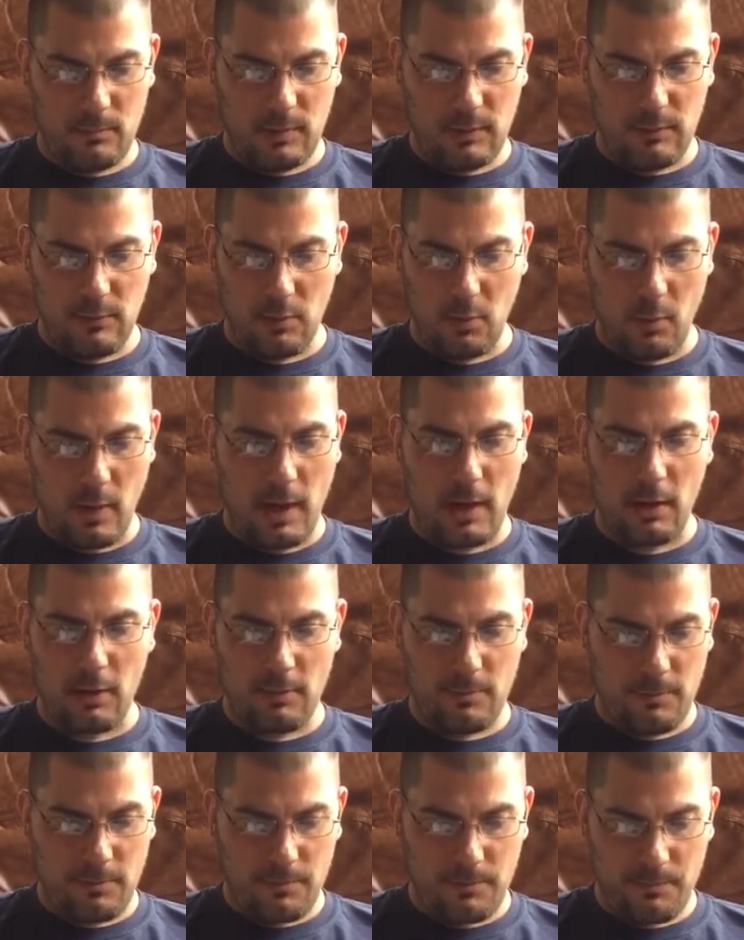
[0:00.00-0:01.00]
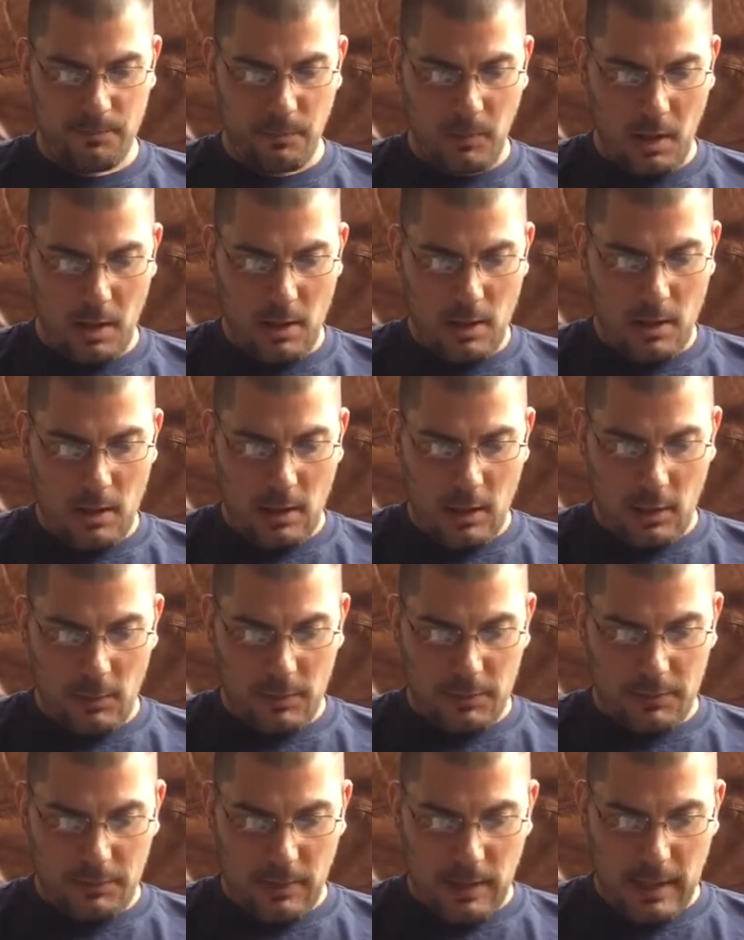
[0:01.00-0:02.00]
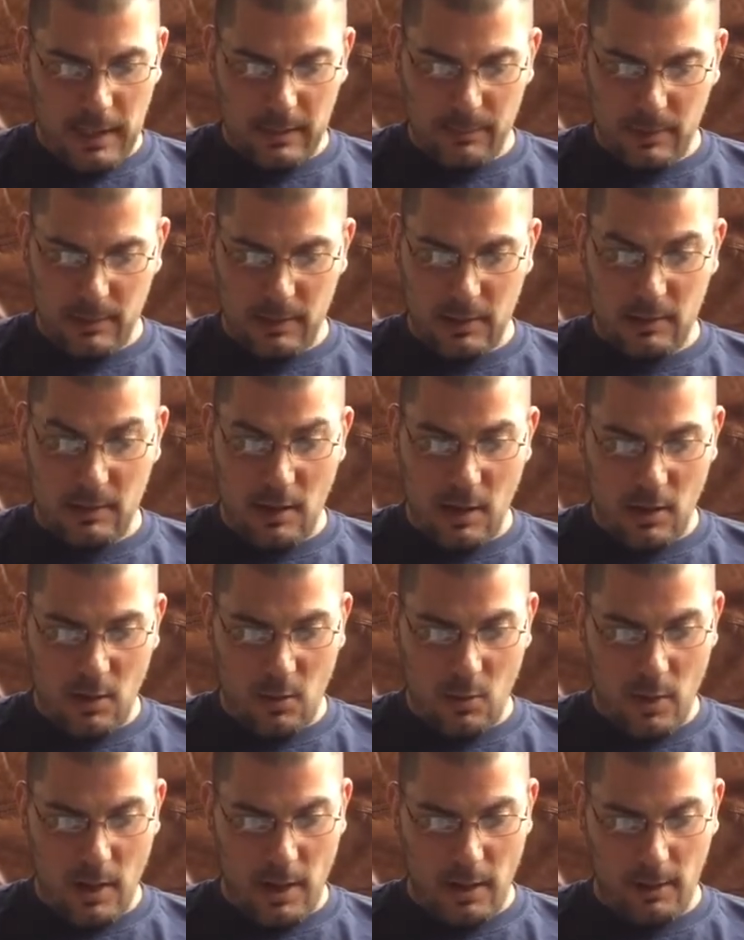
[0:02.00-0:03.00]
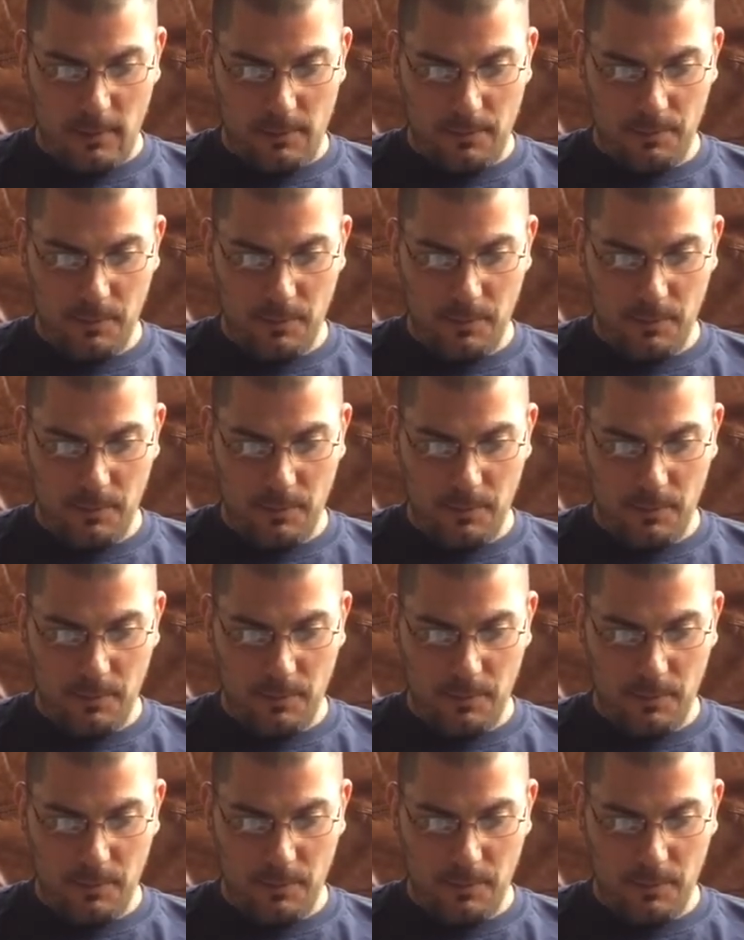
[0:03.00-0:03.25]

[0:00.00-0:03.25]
Flew where? He was flying but did not know where.